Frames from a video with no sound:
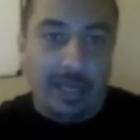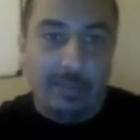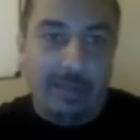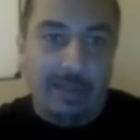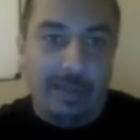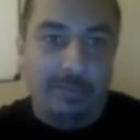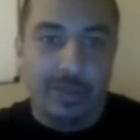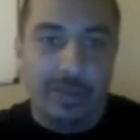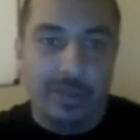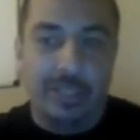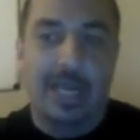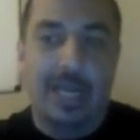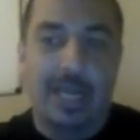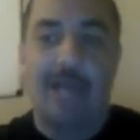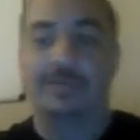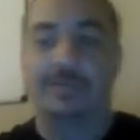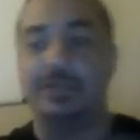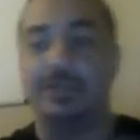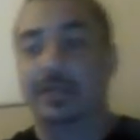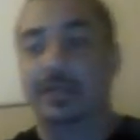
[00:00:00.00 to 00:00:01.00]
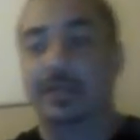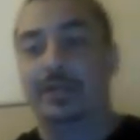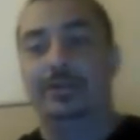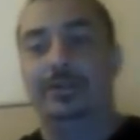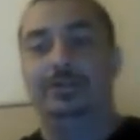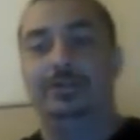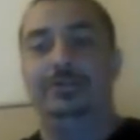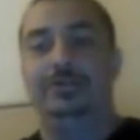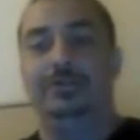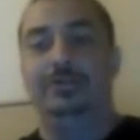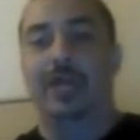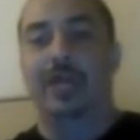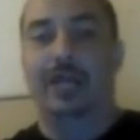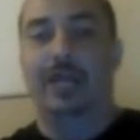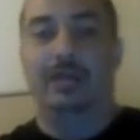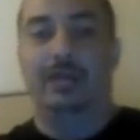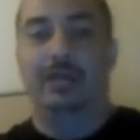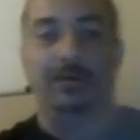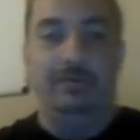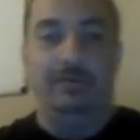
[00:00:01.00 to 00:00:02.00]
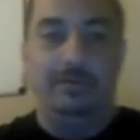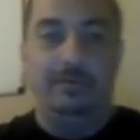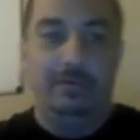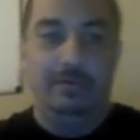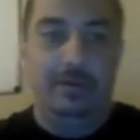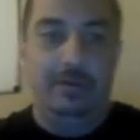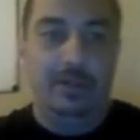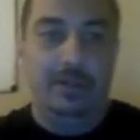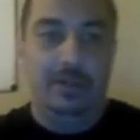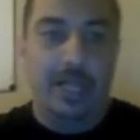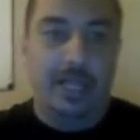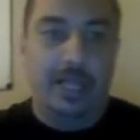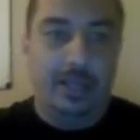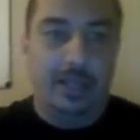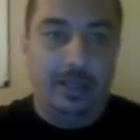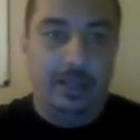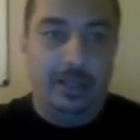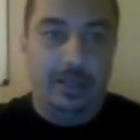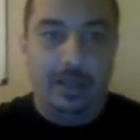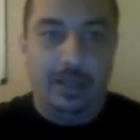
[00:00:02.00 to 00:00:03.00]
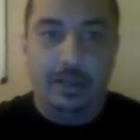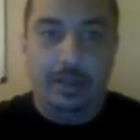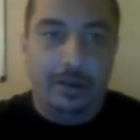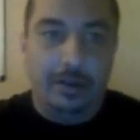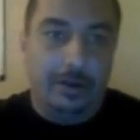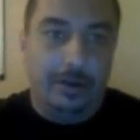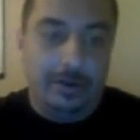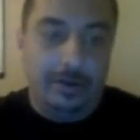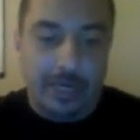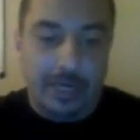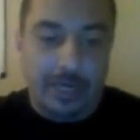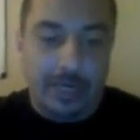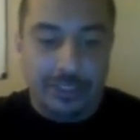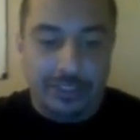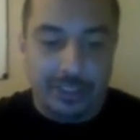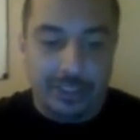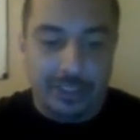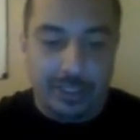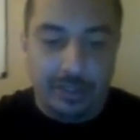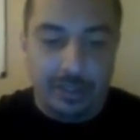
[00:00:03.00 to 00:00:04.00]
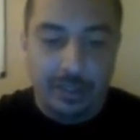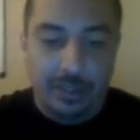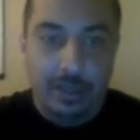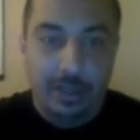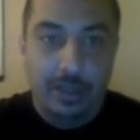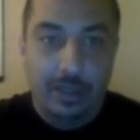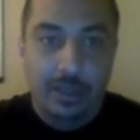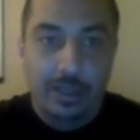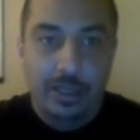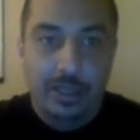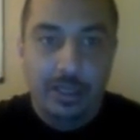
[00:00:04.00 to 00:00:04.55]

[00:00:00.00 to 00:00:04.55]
can maybe put in the caption like you'll actually see it.